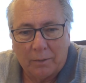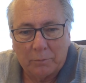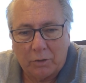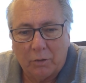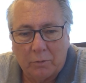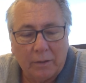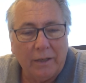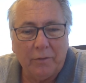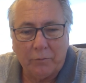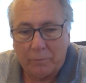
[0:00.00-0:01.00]
So
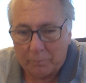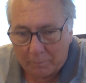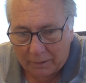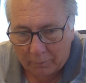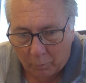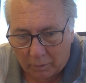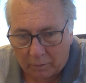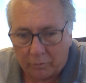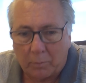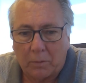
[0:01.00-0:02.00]
if my
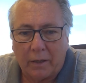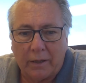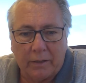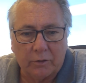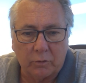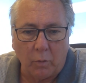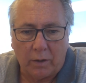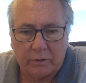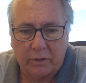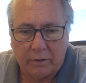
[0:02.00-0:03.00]
wonderful bride is
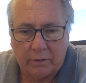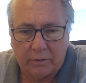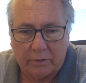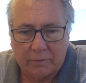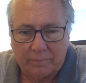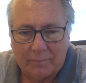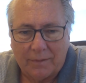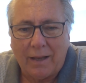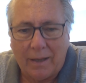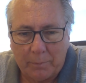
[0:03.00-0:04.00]
watching this,
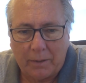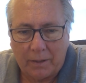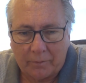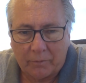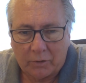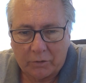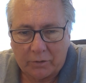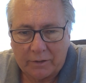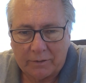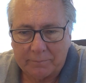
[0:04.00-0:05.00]
happy
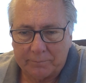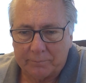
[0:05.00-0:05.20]
anniversary.